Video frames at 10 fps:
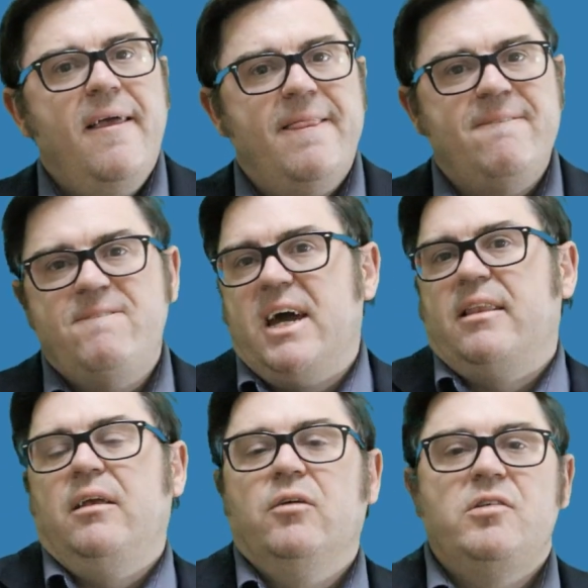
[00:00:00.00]
the
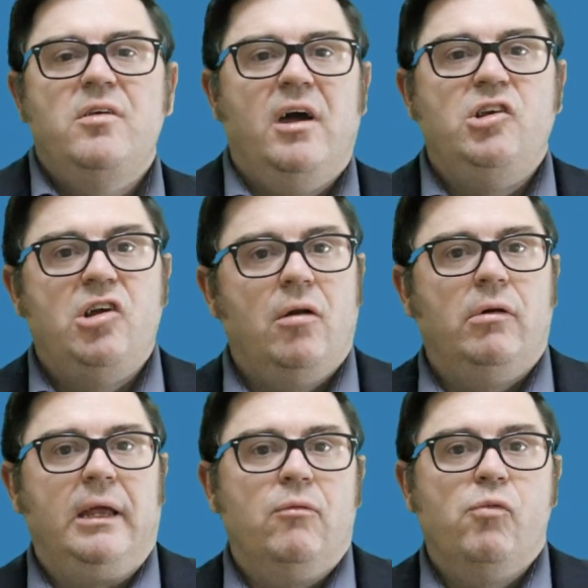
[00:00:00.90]
fact that your site
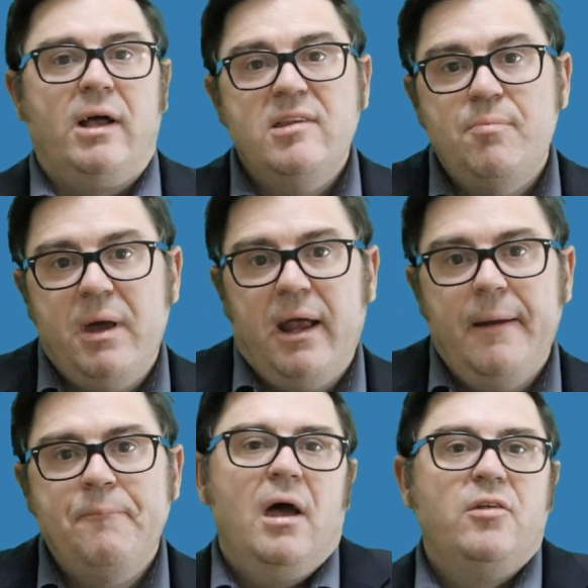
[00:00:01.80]
generally runs
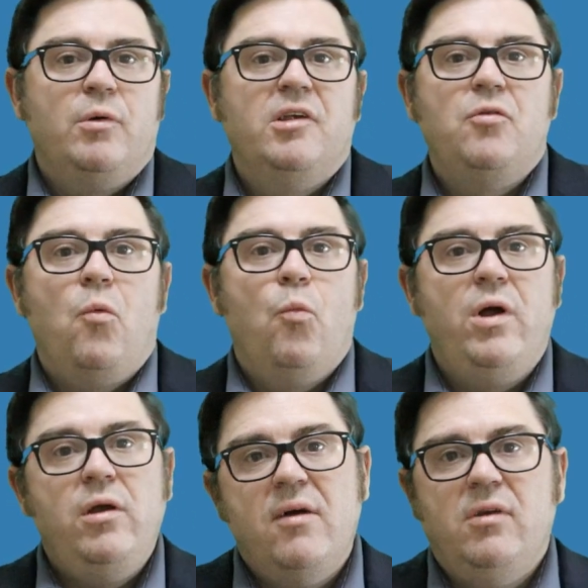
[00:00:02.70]
better, as well as
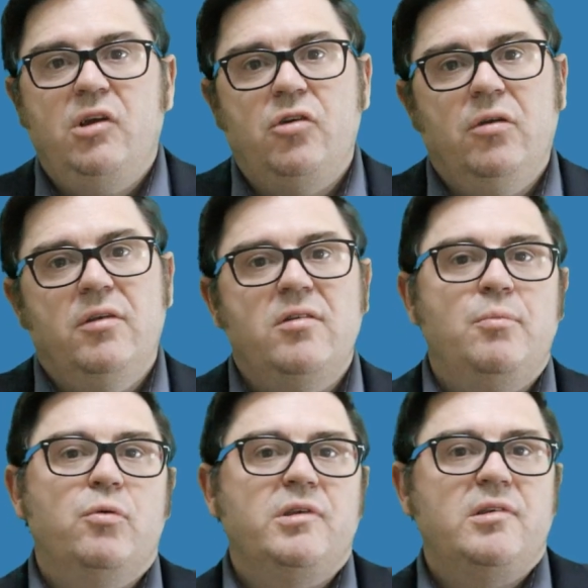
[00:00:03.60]
when you have an issue, the
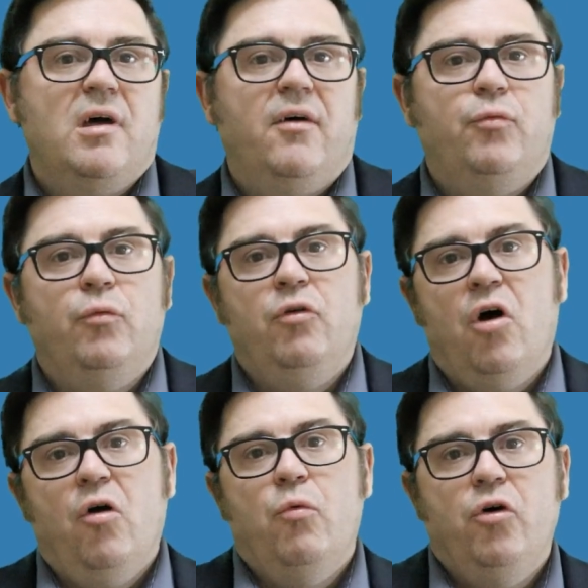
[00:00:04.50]
support staff will
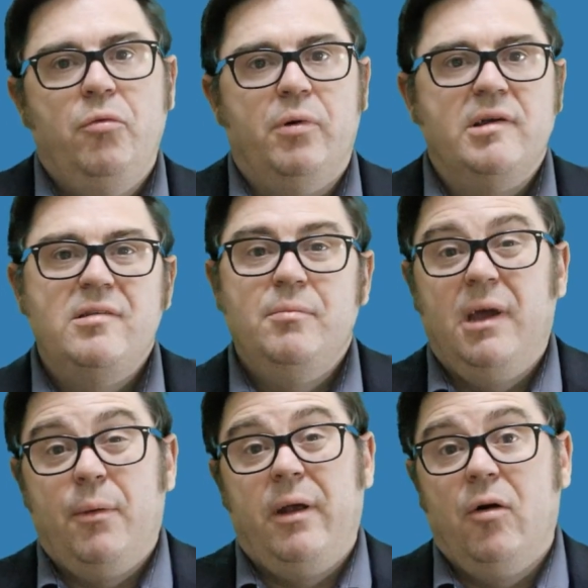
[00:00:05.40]
know WordPress and be
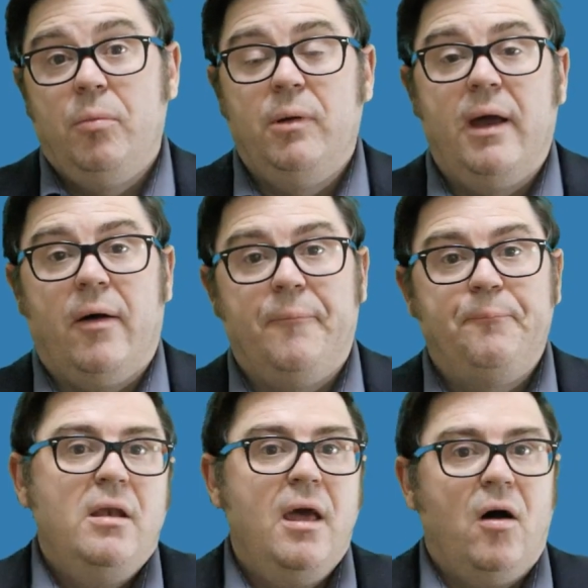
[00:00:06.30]
able to help you out.
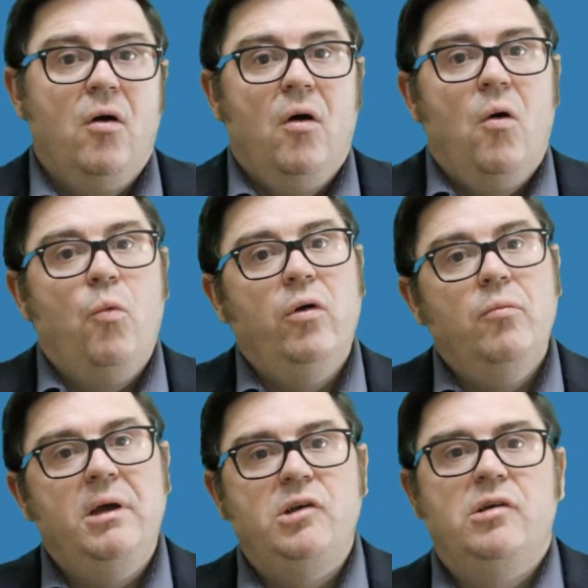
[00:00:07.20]
Now, we'll
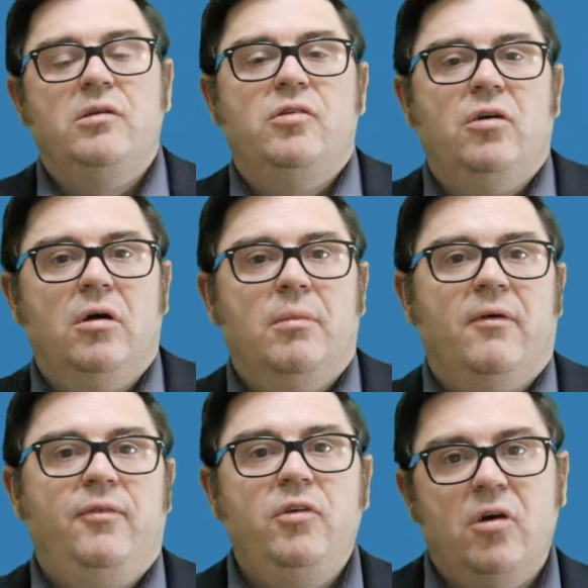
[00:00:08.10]
mention a term
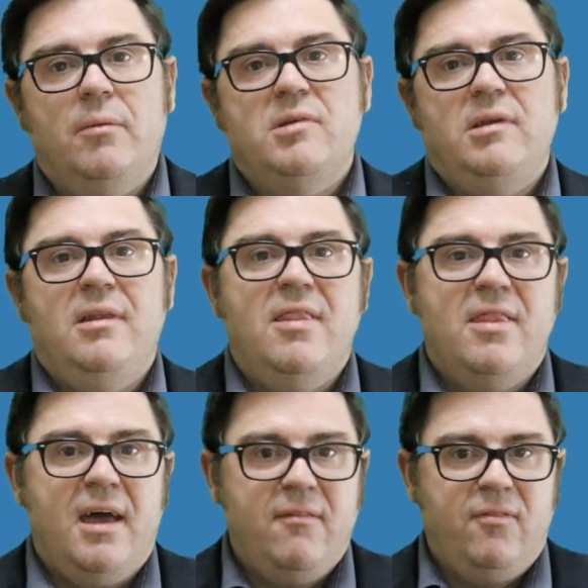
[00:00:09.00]
a few times in
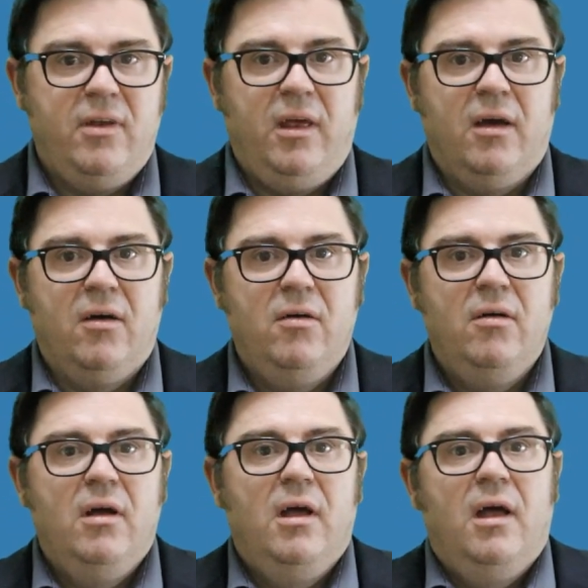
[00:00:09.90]
that video,
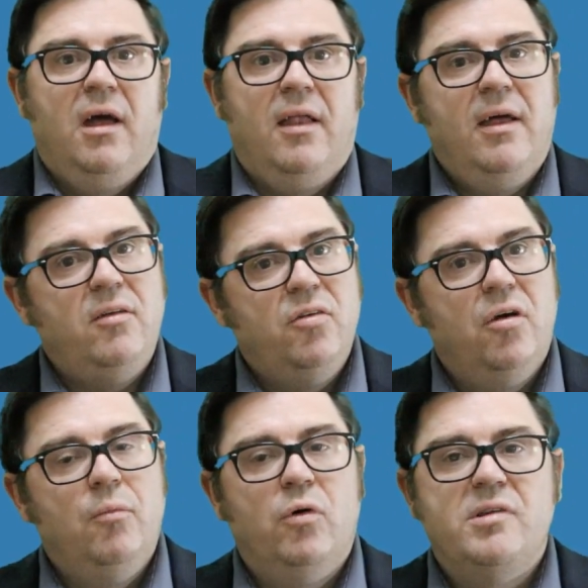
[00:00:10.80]
and that
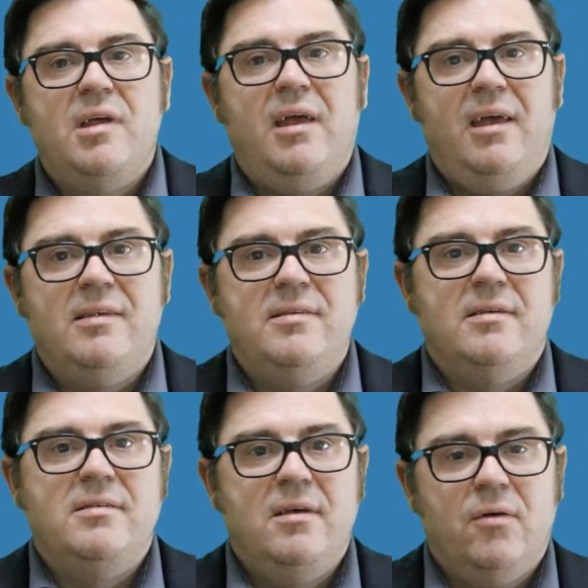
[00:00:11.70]
term was
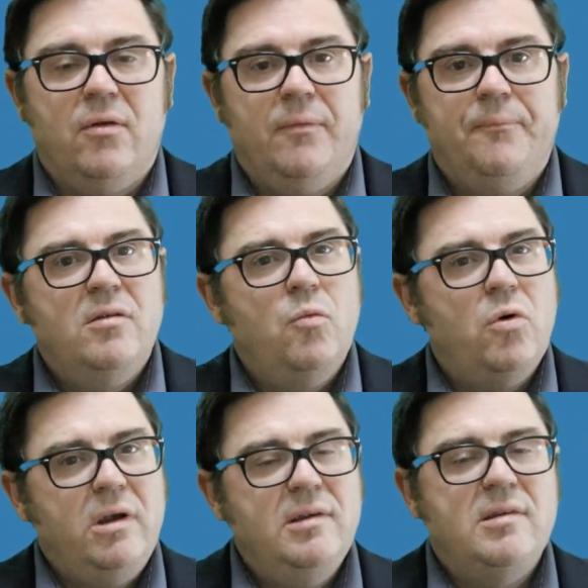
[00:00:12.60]
SSL. So
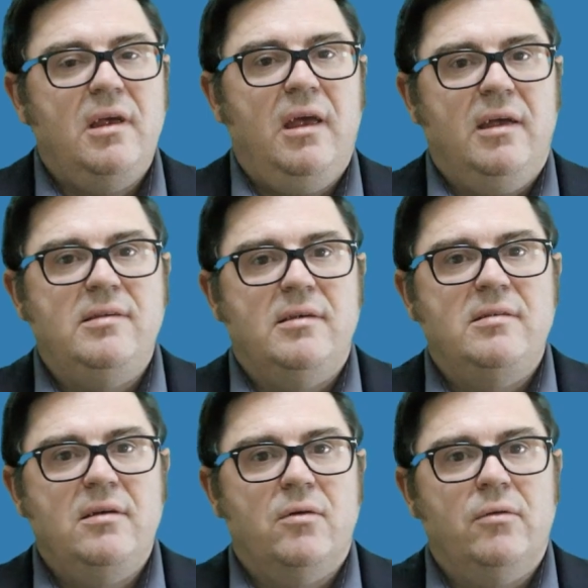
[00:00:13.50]
what is
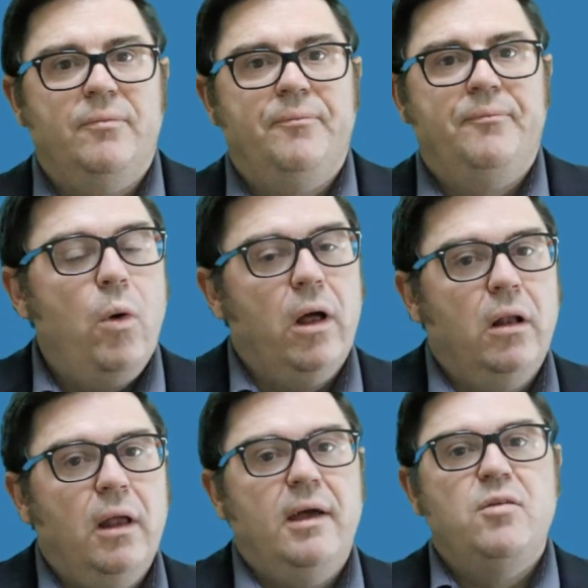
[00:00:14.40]
SSL?
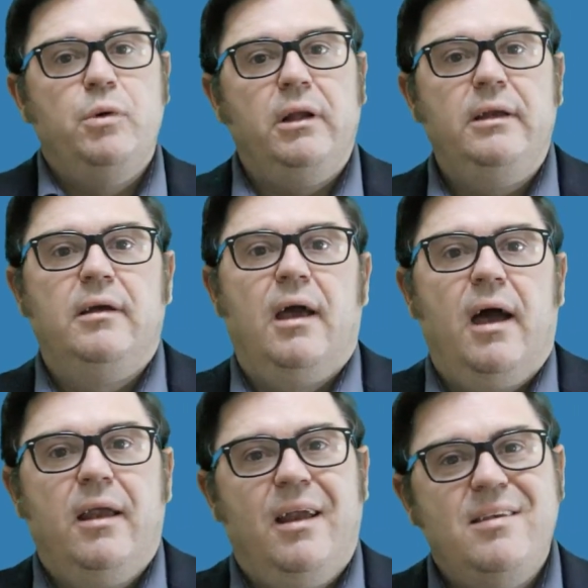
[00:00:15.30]
Well, as Will
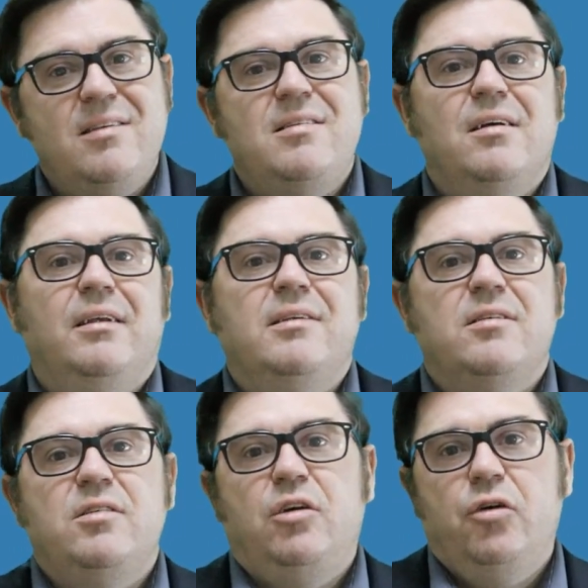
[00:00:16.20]
indicated, SSL is
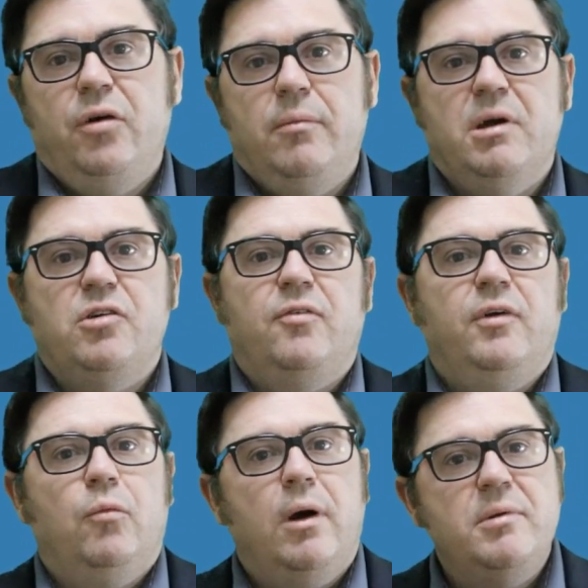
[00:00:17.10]
a security measure
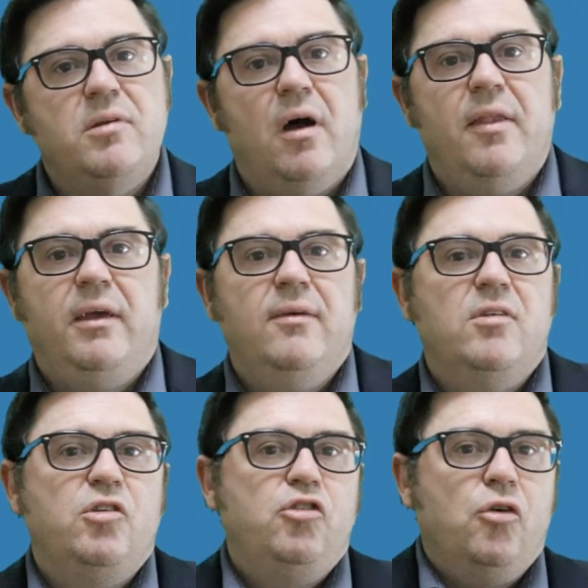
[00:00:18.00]
for your website that
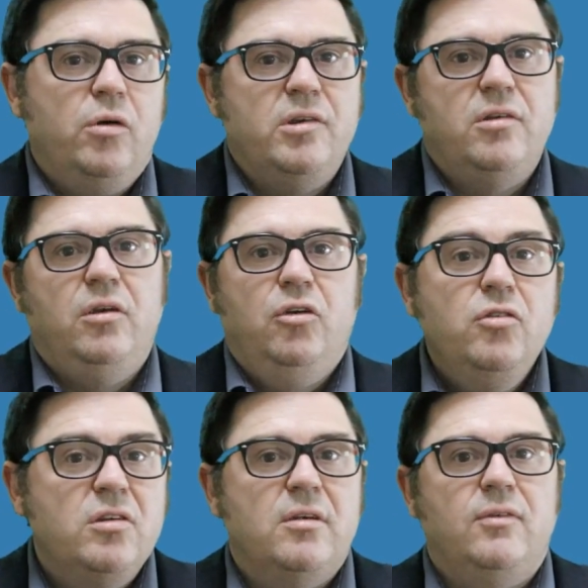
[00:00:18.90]
gives assurance to
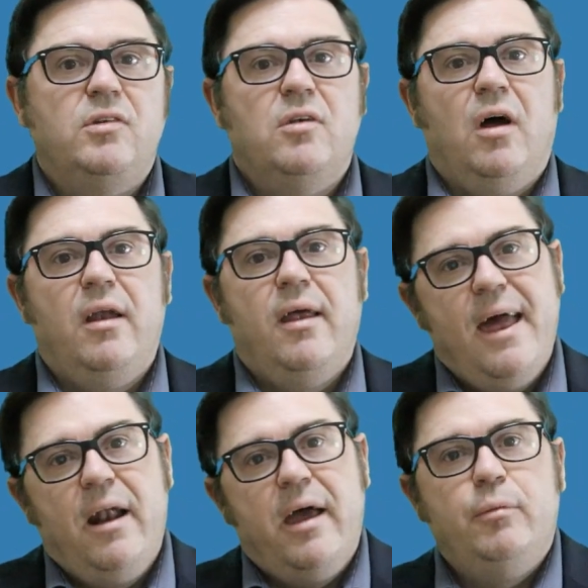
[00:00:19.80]
users of your site
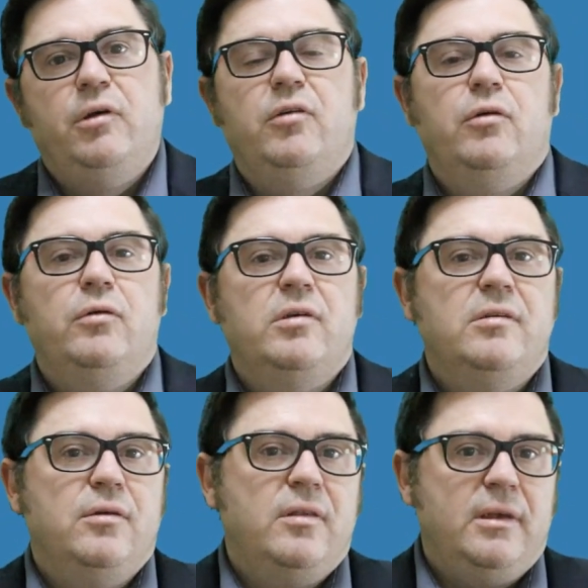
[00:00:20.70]
and enables you to
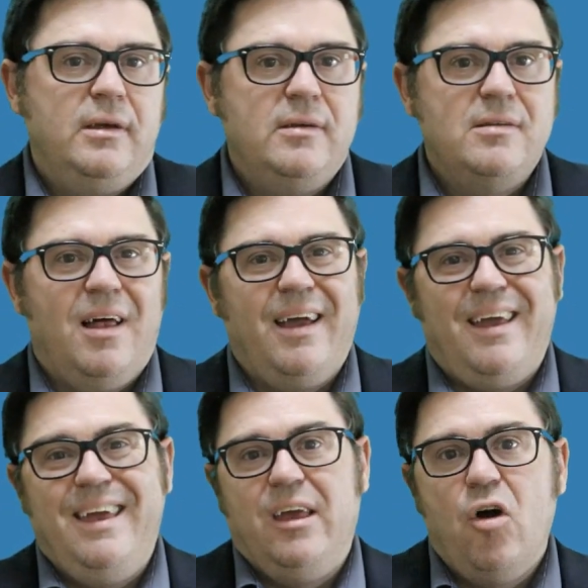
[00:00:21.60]
do things
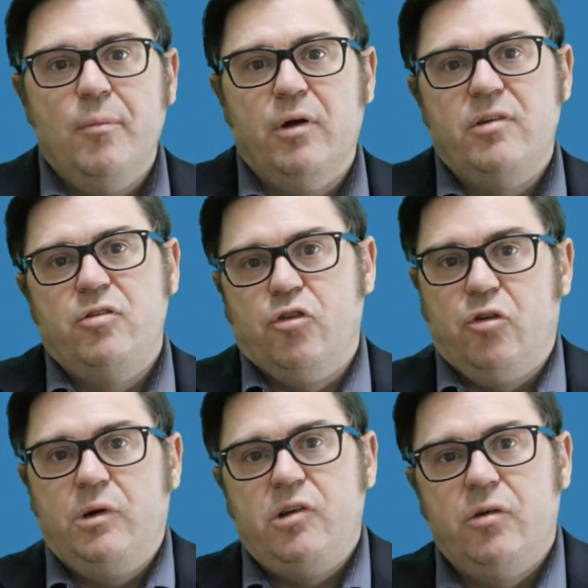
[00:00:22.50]
like e-commerce, should
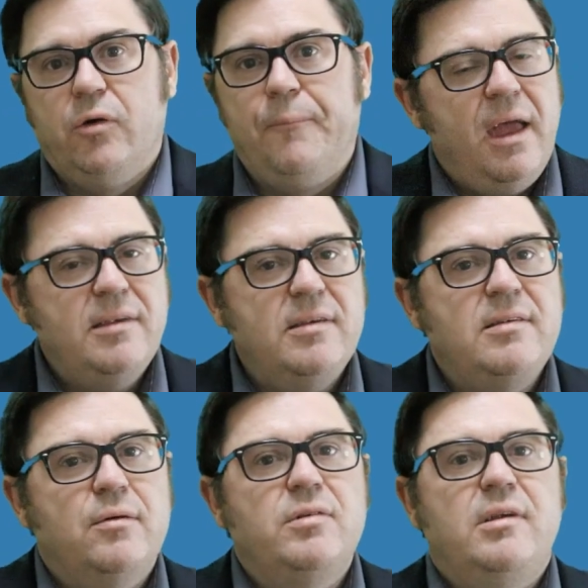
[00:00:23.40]
you wish to.
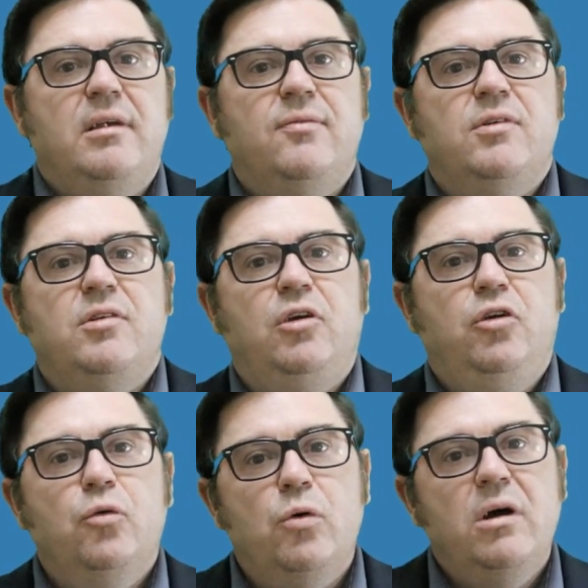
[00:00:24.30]
SSL stands for
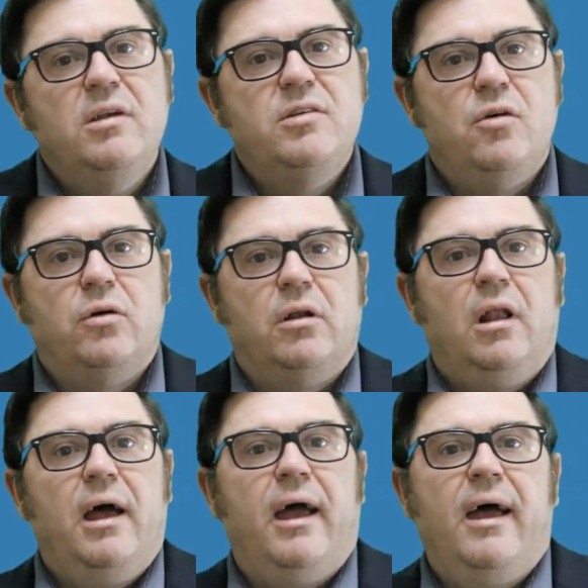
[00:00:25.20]
Secure Socket
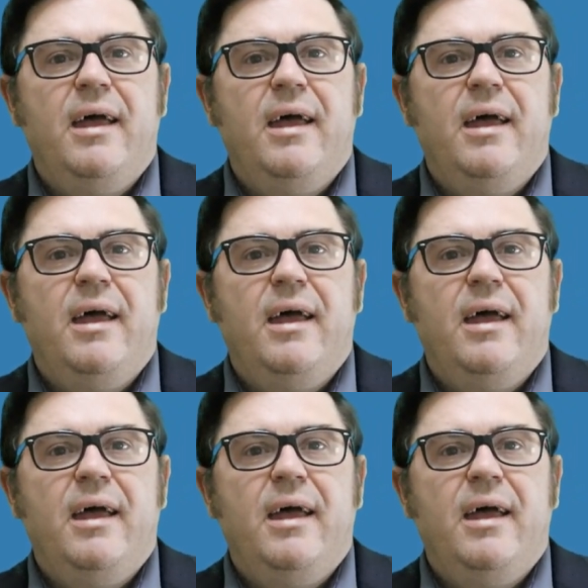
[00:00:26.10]
Layer.